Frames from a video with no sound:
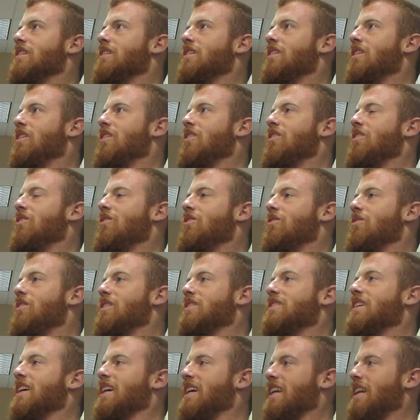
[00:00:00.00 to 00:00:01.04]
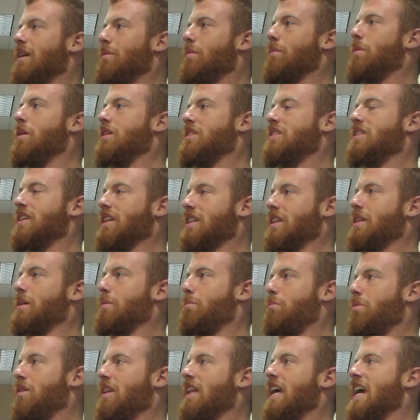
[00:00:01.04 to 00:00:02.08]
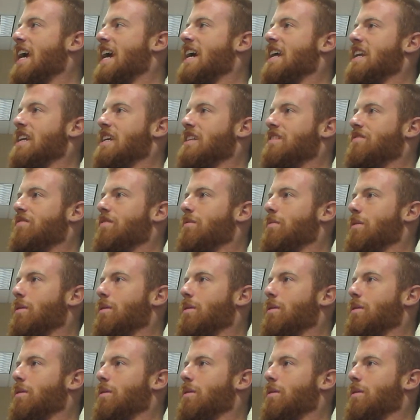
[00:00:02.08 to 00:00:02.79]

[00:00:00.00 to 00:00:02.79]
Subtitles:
No, it's like the plant. It's from